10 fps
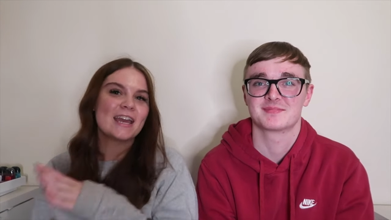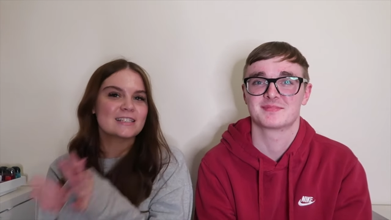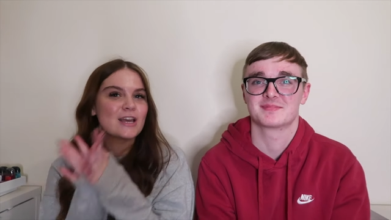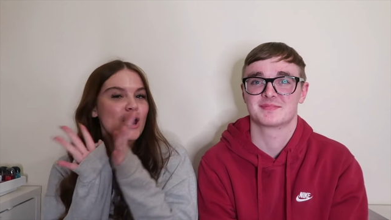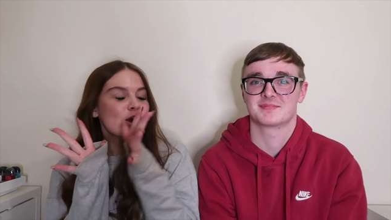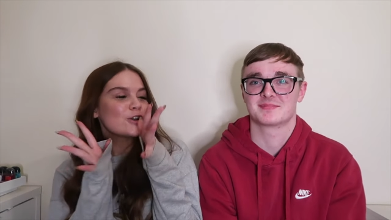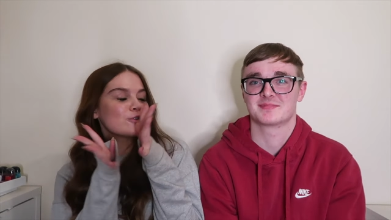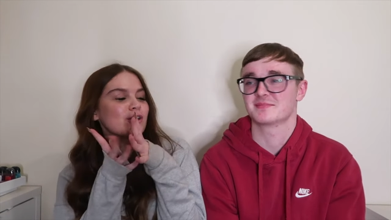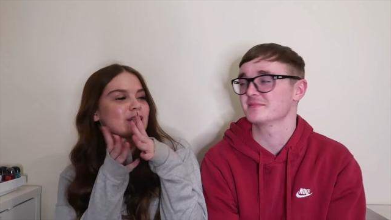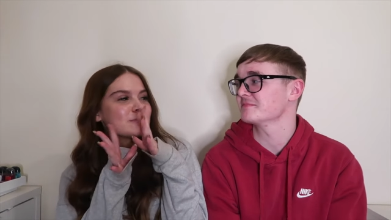Speaker 1: is
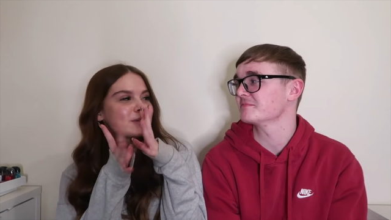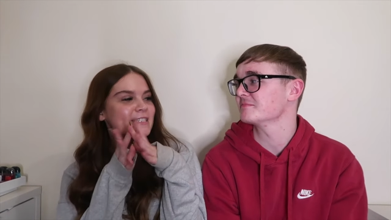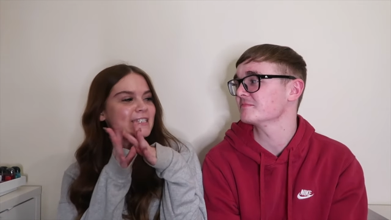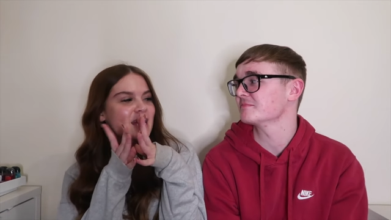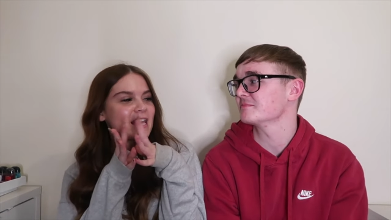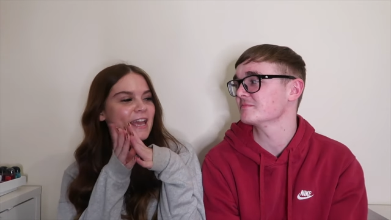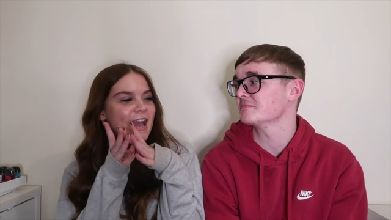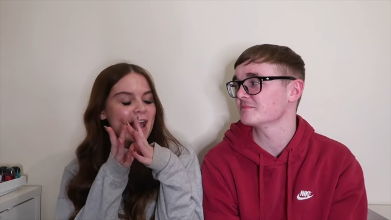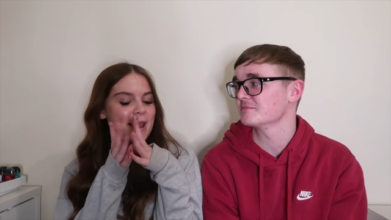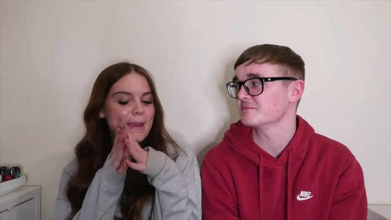Christmas
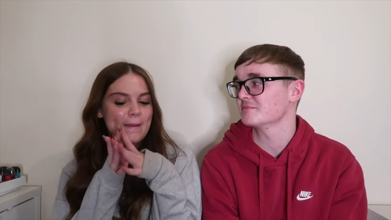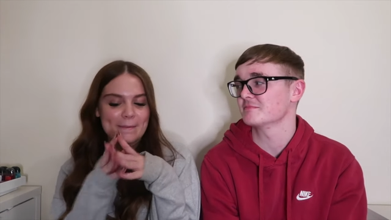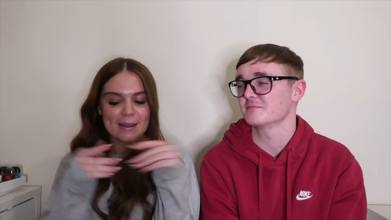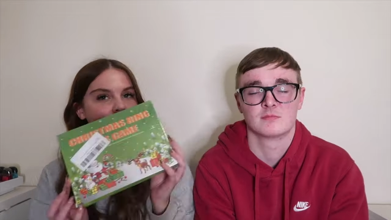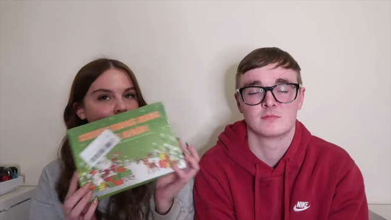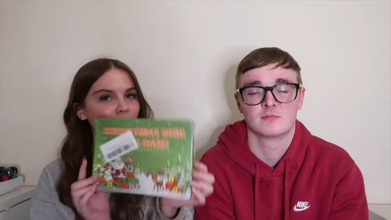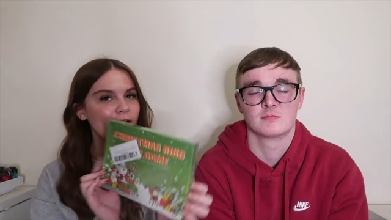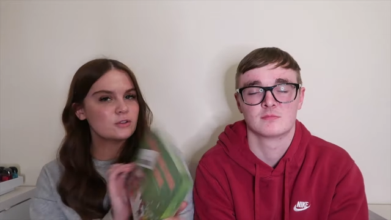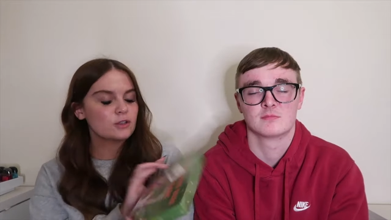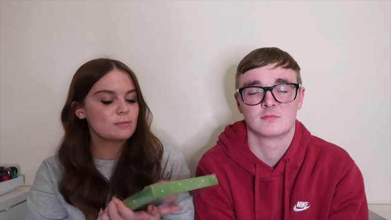game. So I might
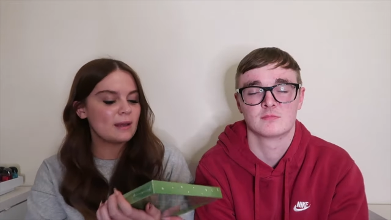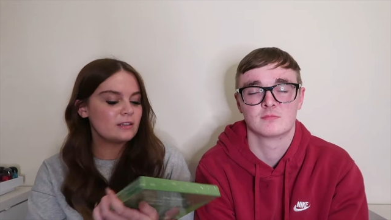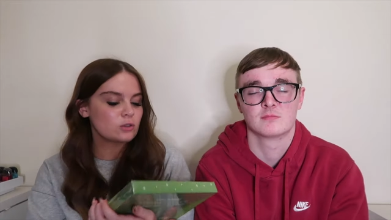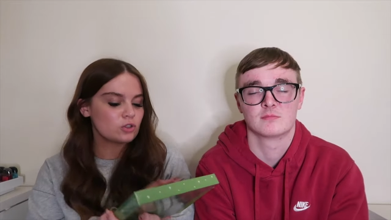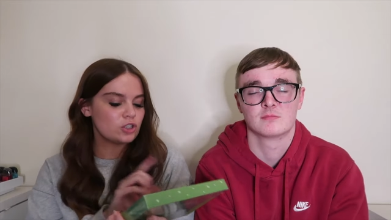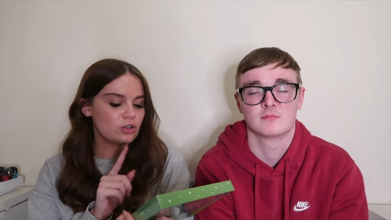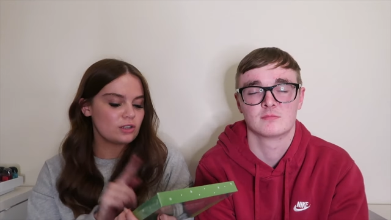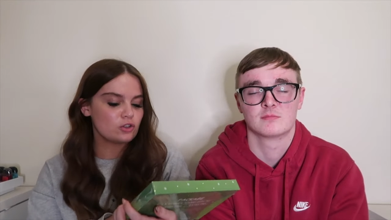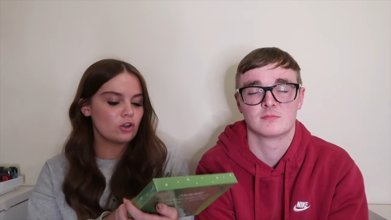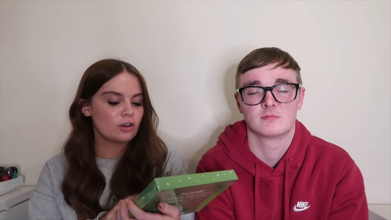have to explain this one to you because
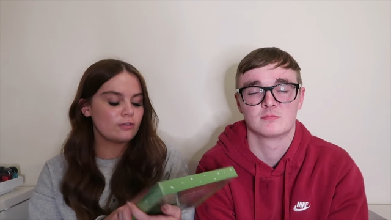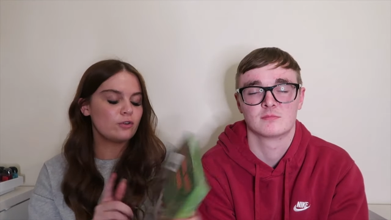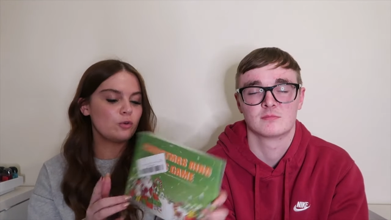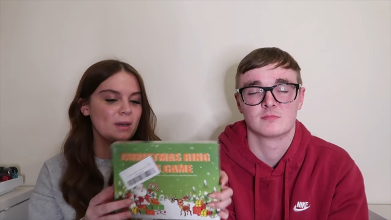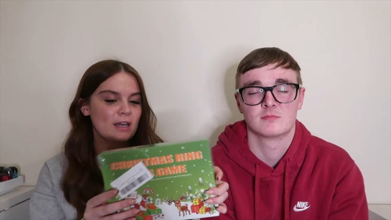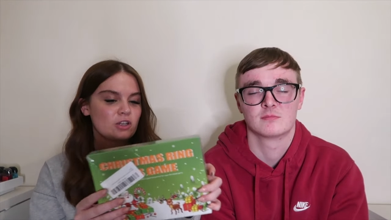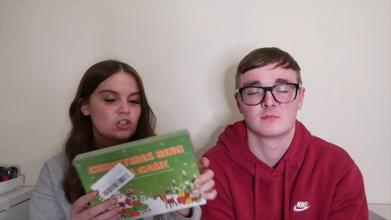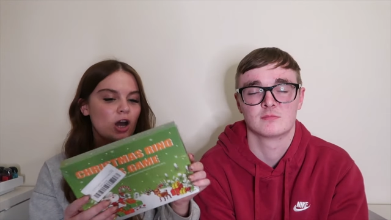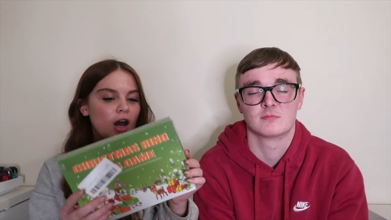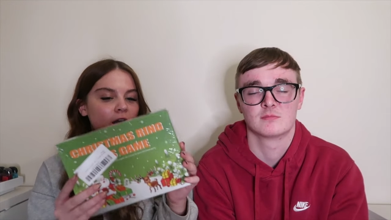it's not like a full
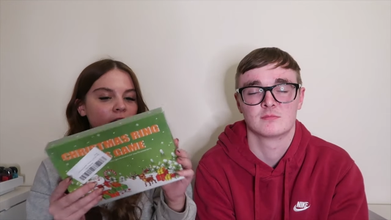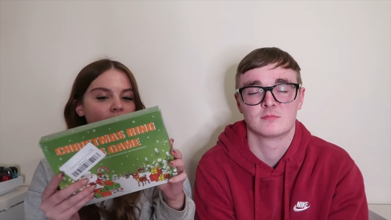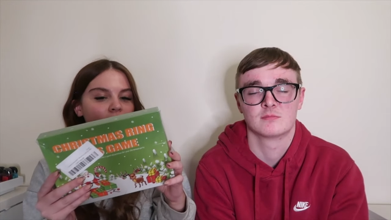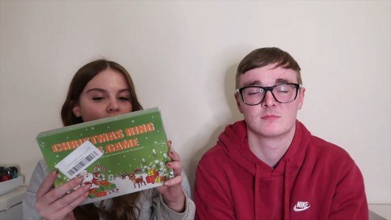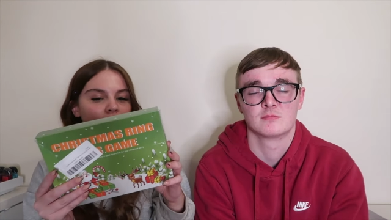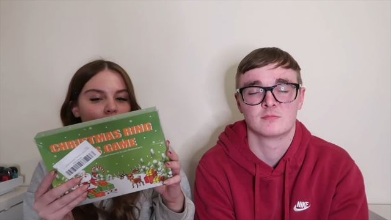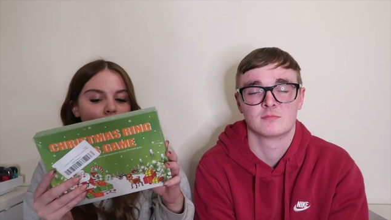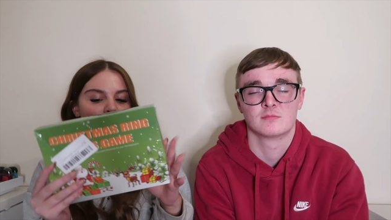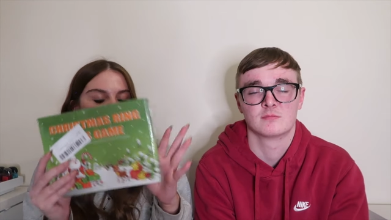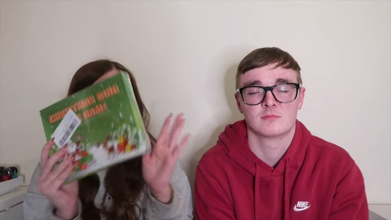picture.
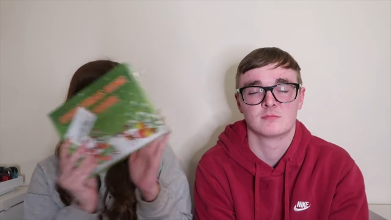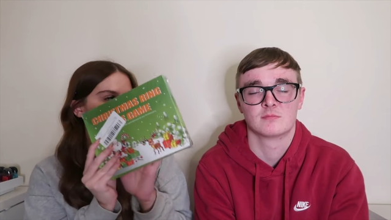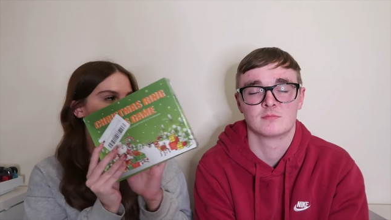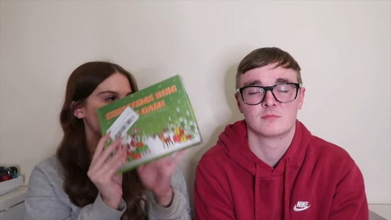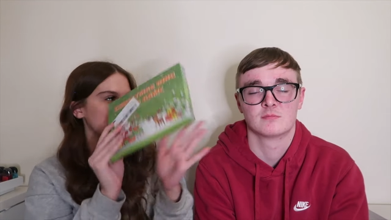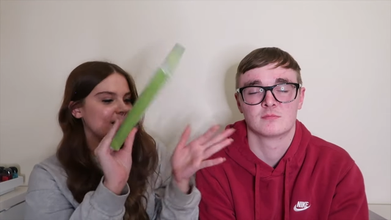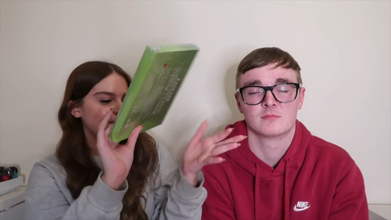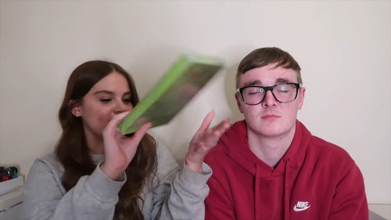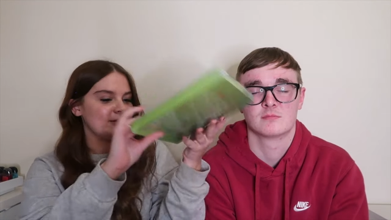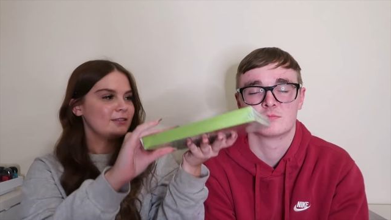Um, but yeah,
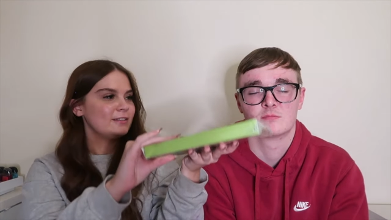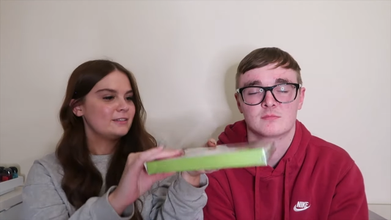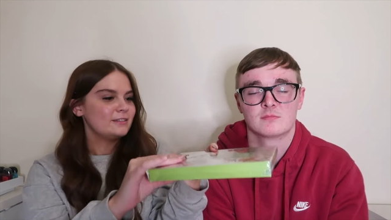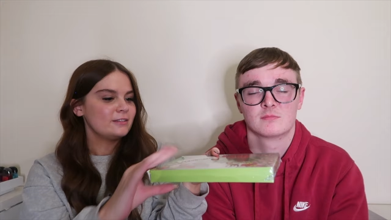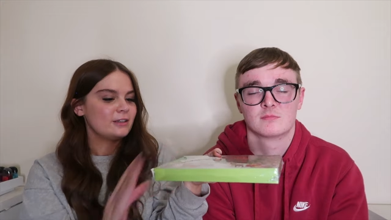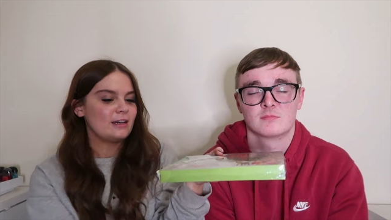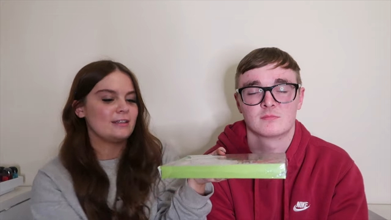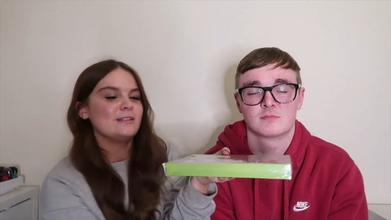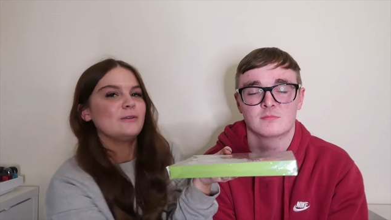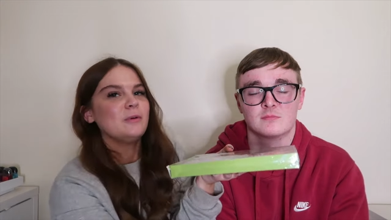
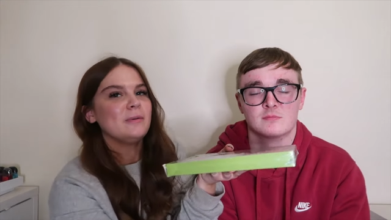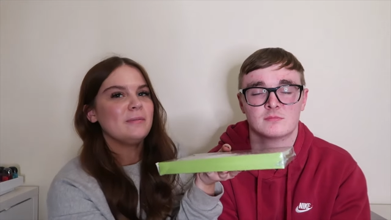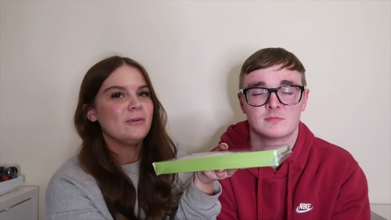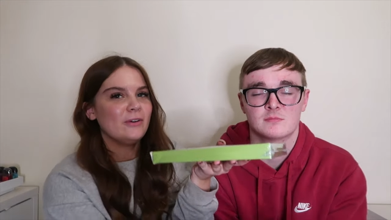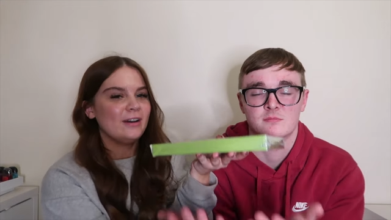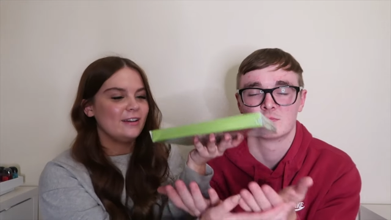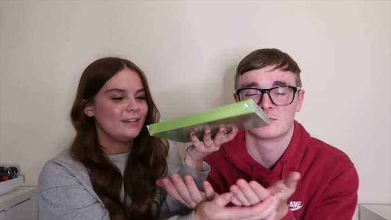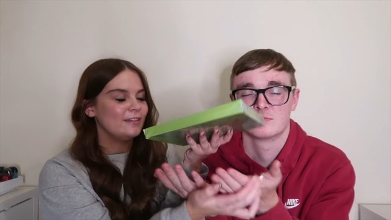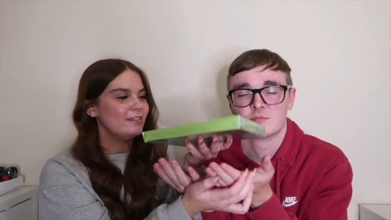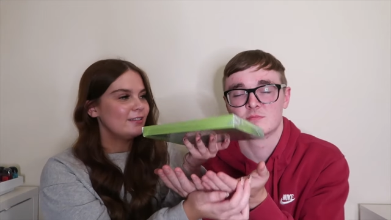I'm look a bit more.
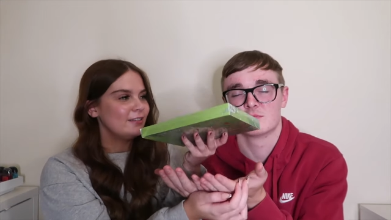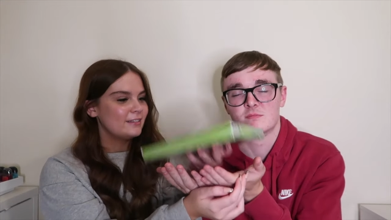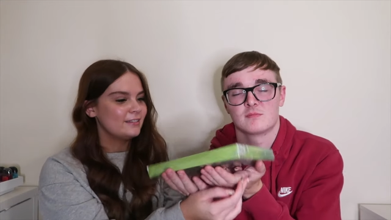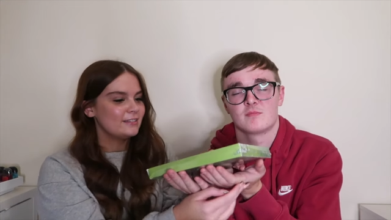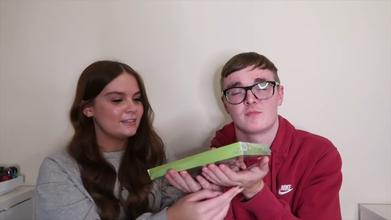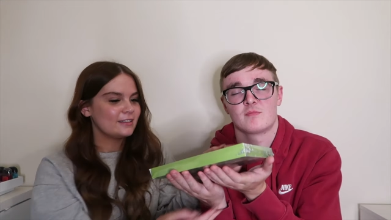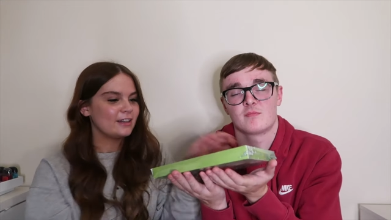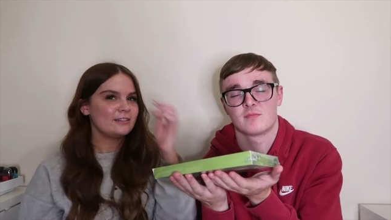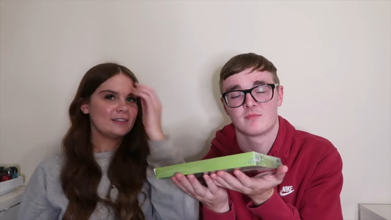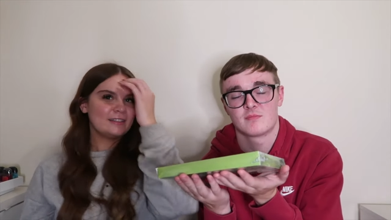Go.